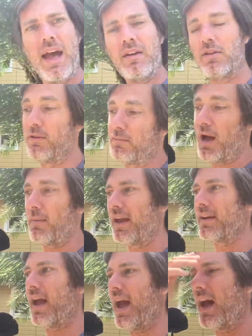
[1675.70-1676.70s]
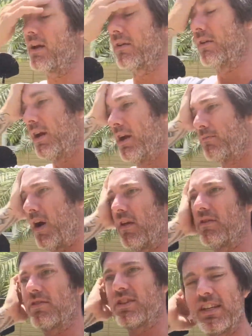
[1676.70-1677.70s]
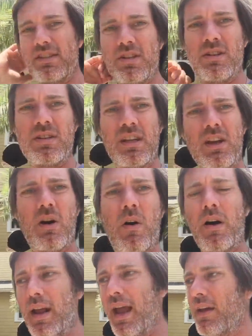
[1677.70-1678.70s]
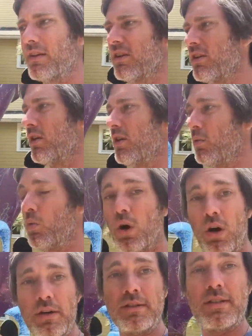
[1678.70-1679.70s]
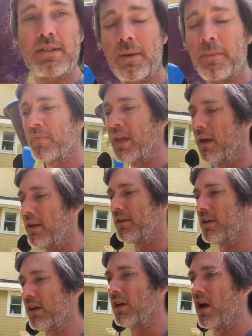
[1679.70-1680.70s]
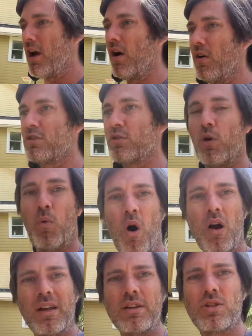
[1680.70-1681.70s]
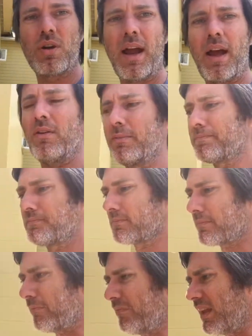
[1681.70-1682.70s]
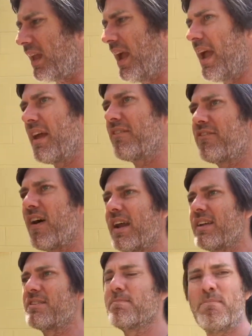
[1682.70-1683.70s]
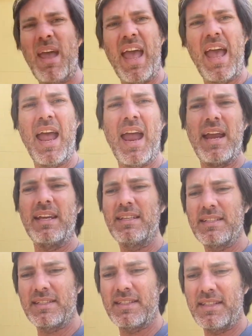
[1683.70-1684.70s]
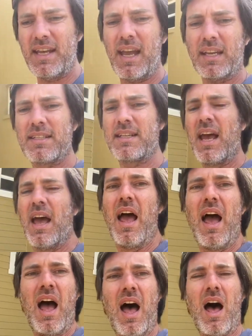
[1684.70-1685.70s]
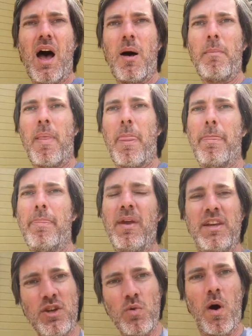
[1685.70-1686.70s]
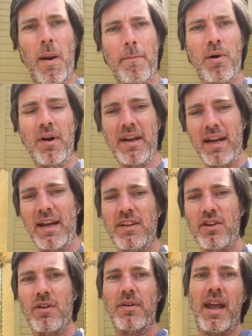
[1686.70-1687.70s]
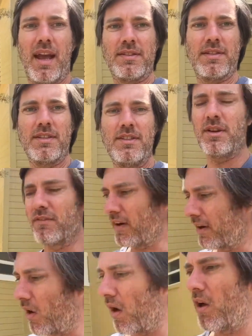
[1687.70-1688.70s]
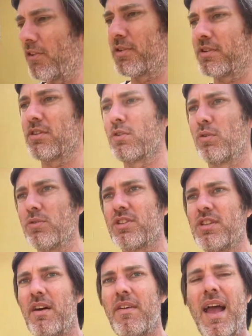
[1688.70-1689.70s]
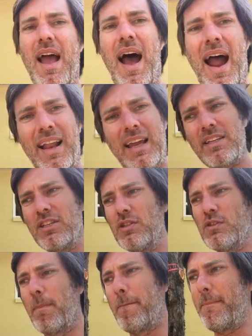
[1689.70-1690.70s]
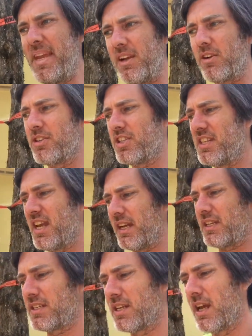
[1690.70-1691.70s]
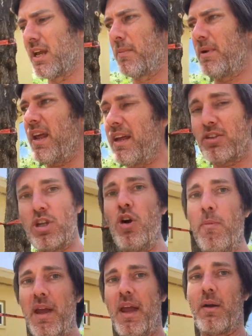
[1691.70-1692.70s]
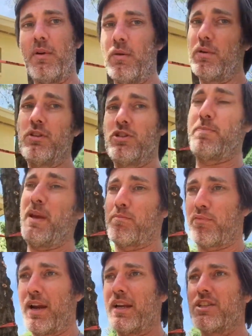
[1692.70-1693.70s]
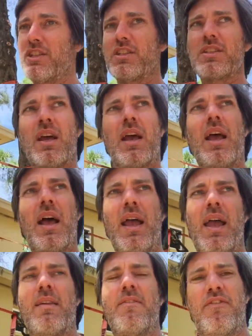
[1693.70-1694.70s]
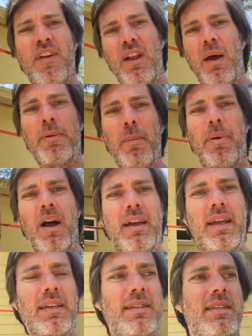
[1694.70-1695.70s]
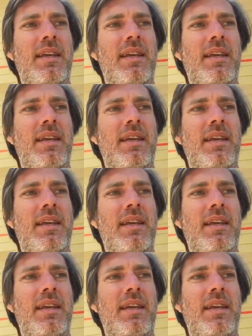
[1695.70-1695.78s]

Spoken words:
or you and mom and dad or brothers or sisters can go on out. You can go to the woods, you can go to a walking trail and find as many sticks that you want to put in your nest. You can find all sorts of cool stuff. I like to use bigger sticks, but not too big. We don't want to use big branches. And fill up your buckets